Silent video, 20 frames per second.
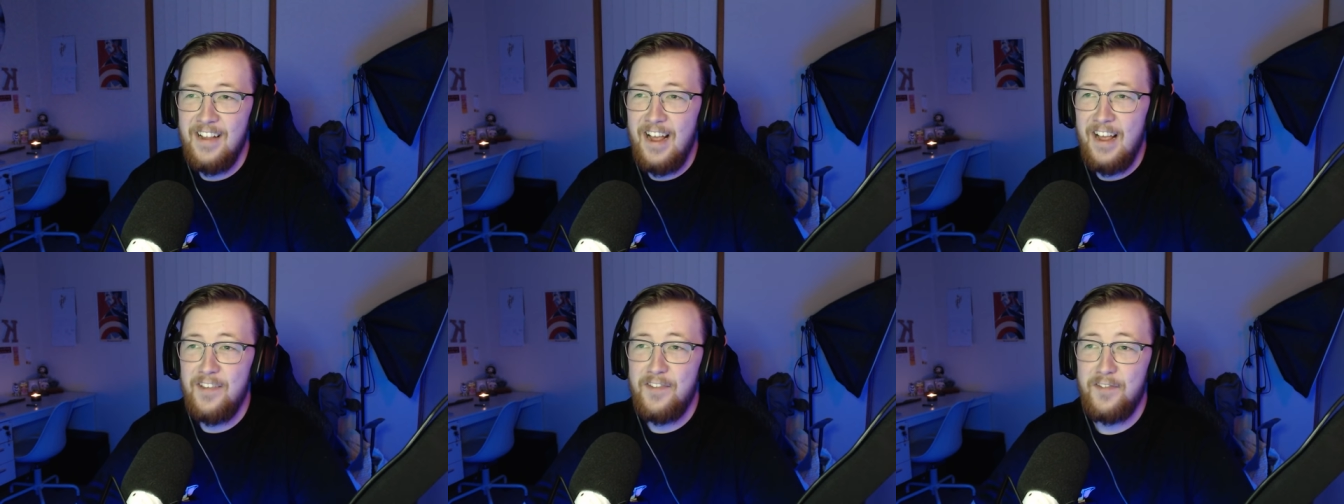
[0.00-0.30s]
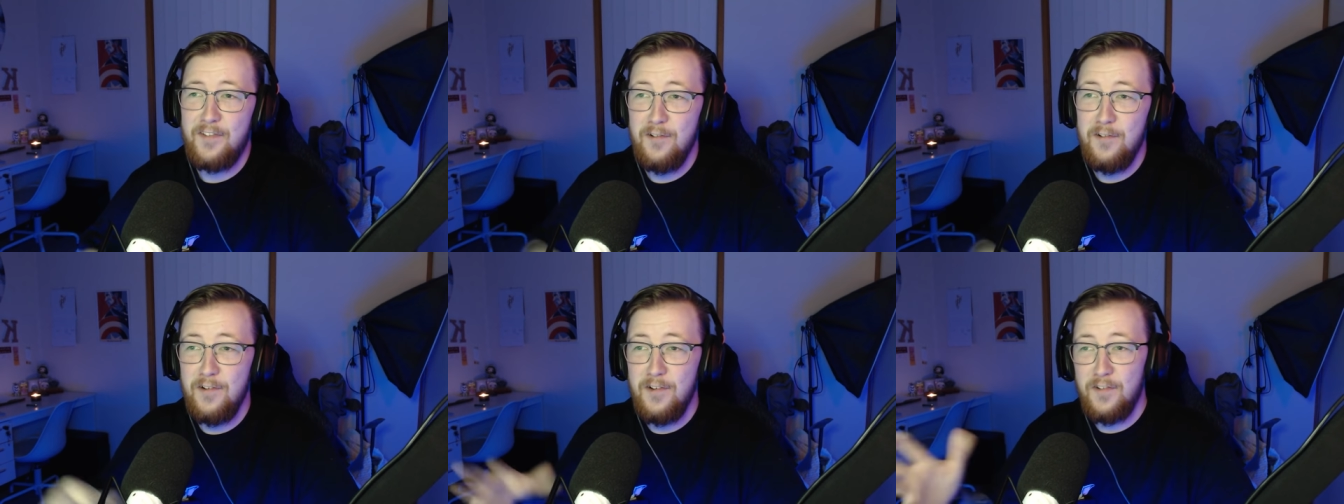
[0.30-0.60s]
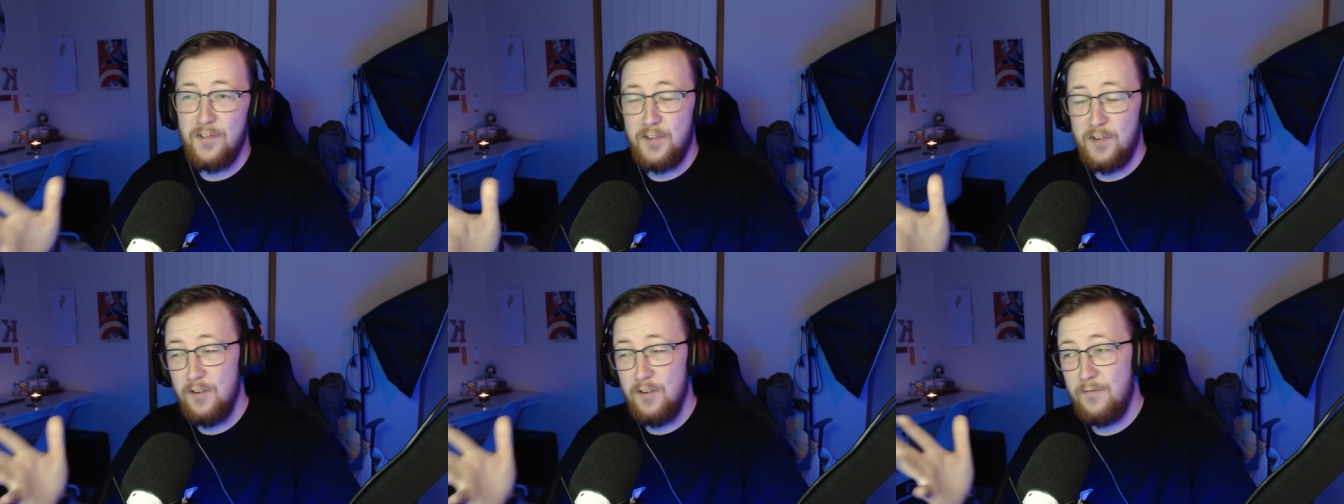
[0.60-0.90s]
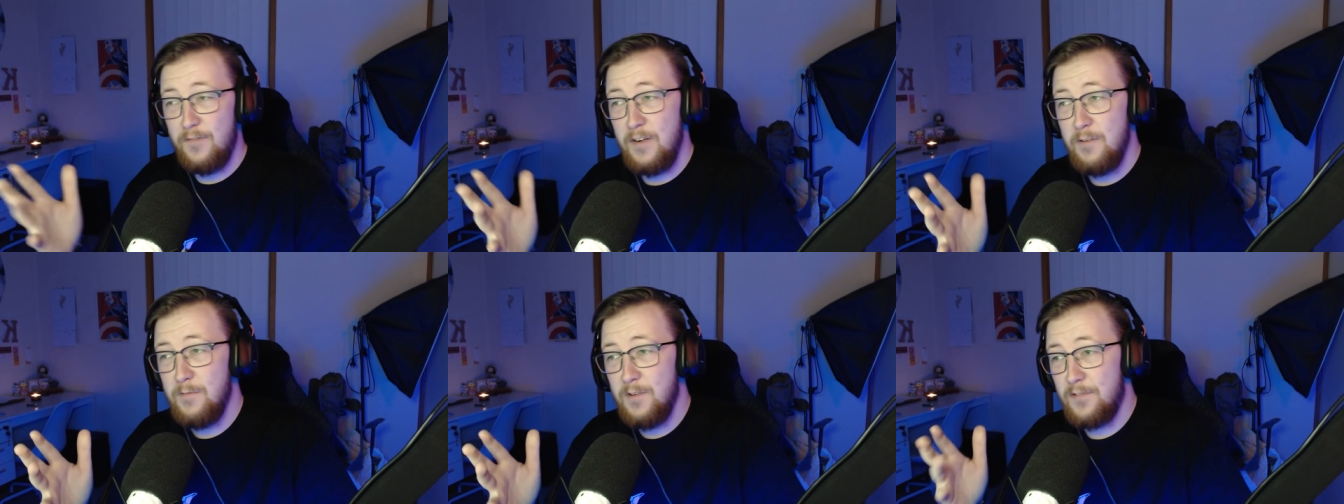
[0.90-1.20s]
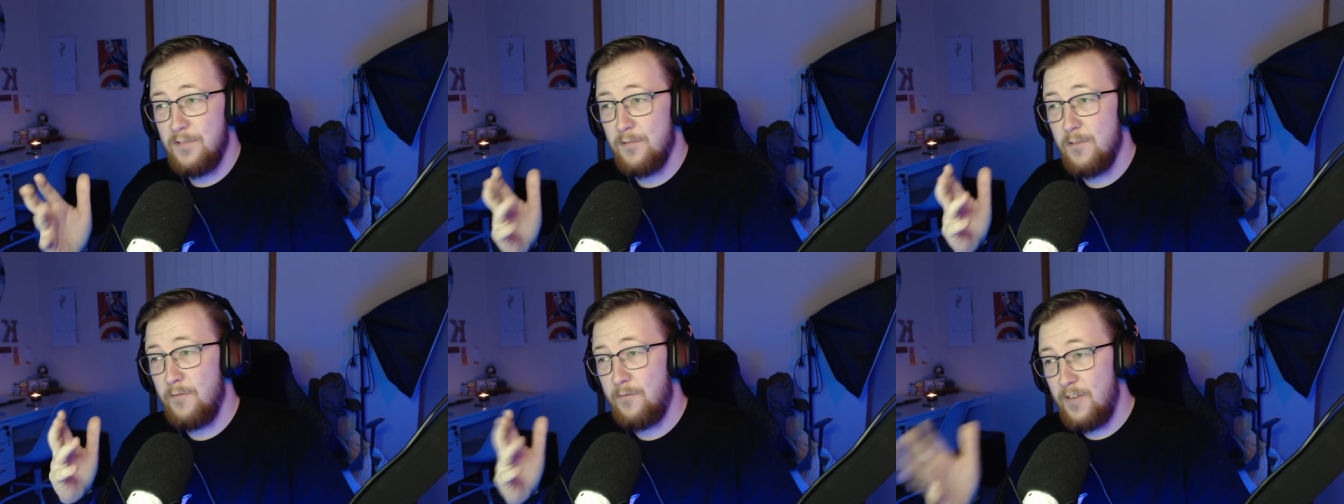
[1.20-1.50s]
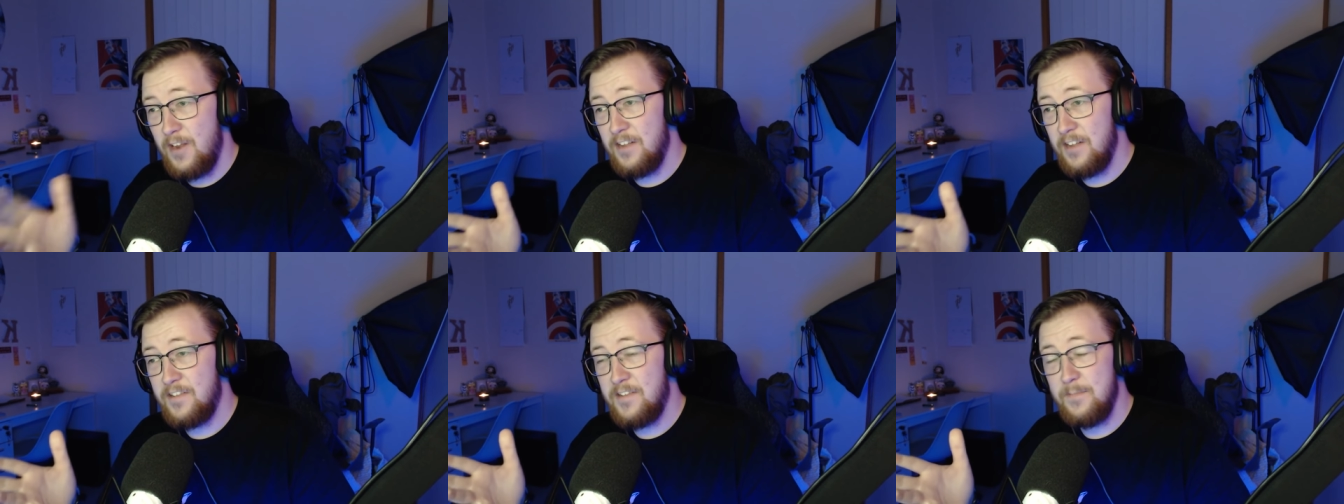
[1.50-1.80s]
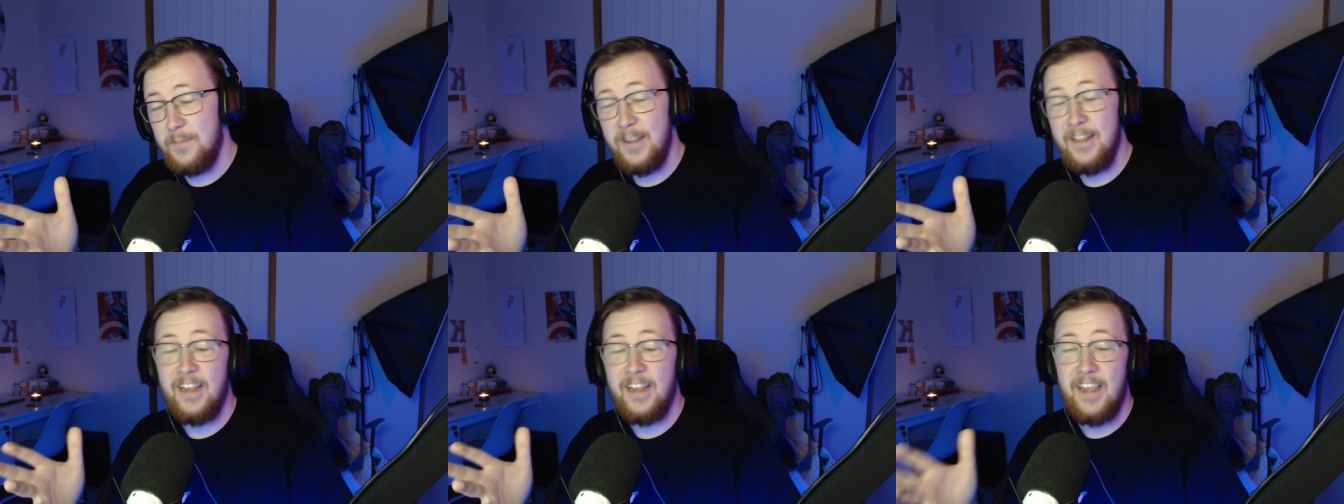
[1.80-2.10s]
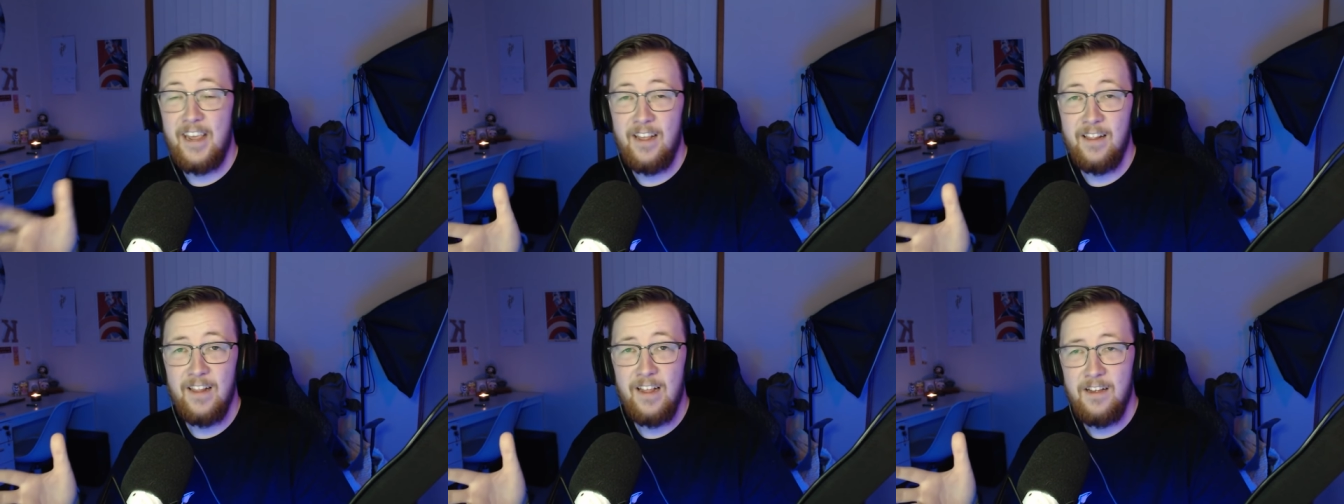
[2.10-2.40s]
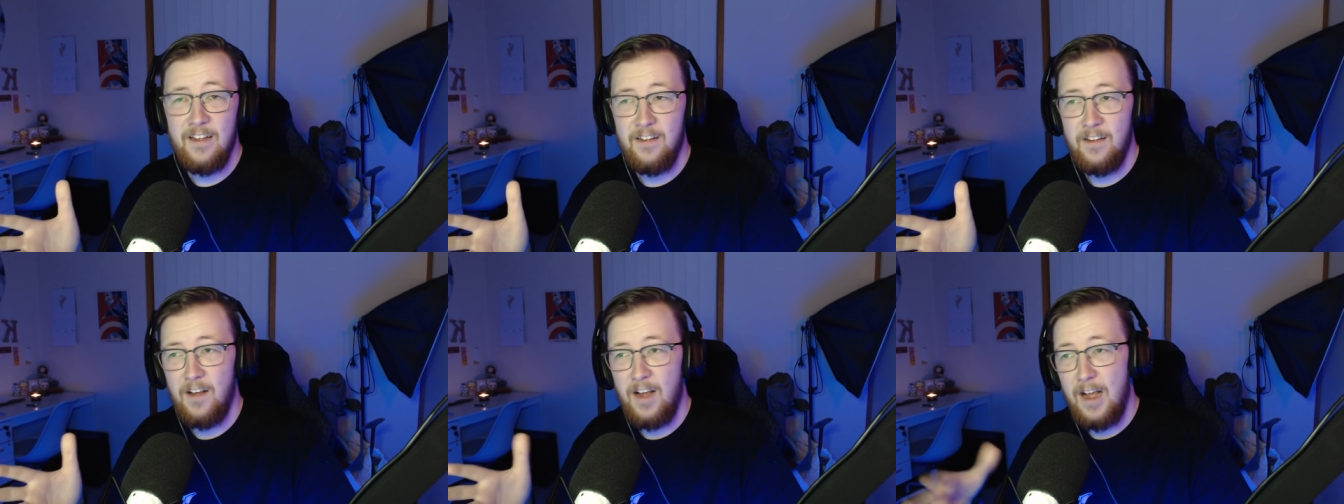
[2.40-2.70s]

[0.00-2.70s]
As soon as Doofy was revealed to be the killer,